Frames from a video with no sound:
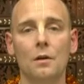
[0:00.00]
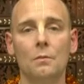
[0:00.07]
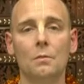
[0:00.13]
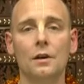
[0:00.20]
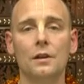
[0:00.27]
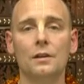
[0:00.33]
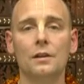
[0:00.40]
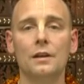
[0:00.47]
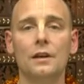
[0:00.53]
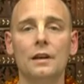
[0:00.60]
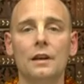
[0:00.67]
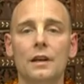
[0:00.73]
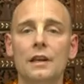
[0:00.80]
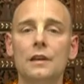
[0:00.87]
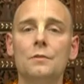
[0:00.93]
But
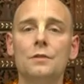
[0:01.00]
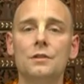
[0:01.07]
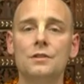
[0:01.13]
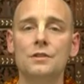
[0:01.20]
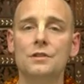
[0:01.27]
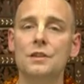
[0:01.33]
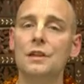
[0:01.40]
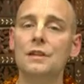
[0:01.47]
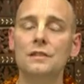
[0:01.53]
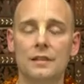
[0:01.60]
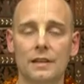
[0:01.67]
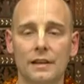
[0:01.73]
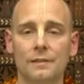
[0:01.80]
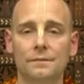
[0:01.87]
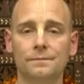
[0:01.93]
he was
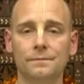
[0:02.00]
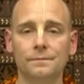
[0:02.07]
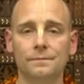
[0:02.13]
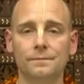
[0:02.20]
sitting